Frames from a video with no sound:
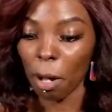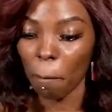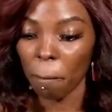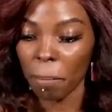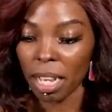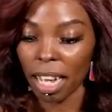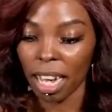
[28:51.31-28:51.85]

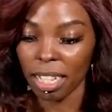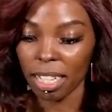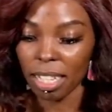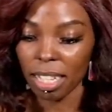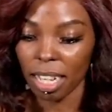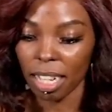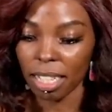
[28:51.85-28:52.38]
me
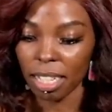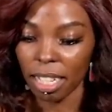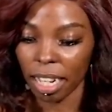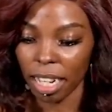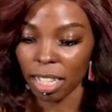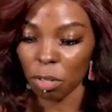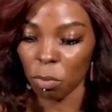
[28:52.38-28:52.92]
as as a
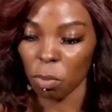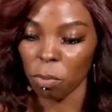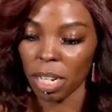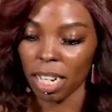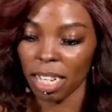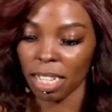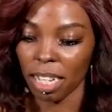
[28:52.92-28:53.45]
Kenyan
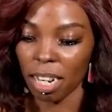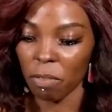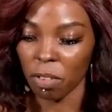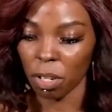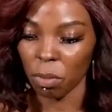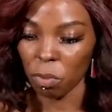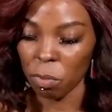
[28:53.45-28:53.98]
woman, as an
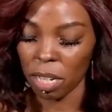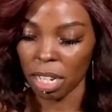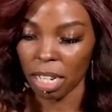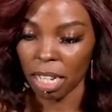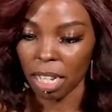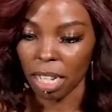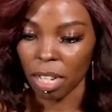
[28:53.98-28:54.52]
African woman.
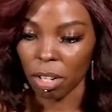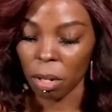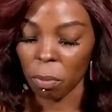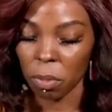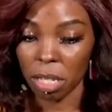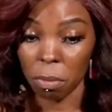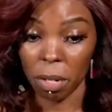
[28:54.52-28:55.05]
Okay,
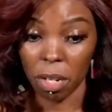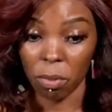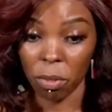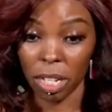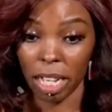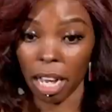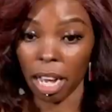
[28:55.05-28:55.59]
what's my
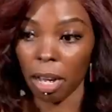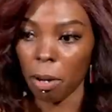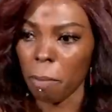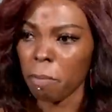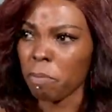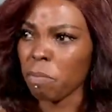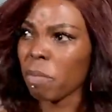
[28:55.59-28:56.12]
role here?
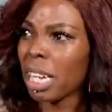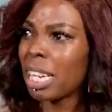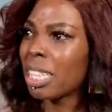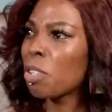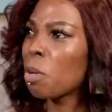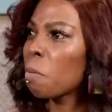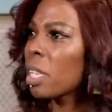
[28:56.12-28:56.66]
Mm.
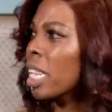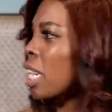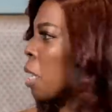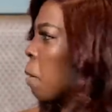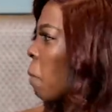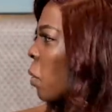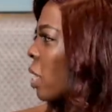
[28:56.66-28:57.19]
It got me
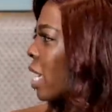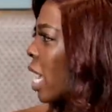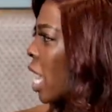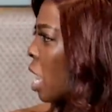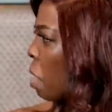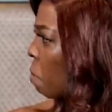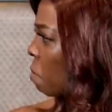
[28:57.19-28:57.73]
thinking about
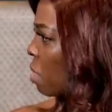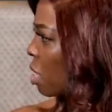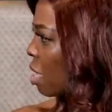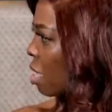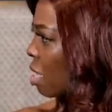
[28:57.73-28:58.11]
names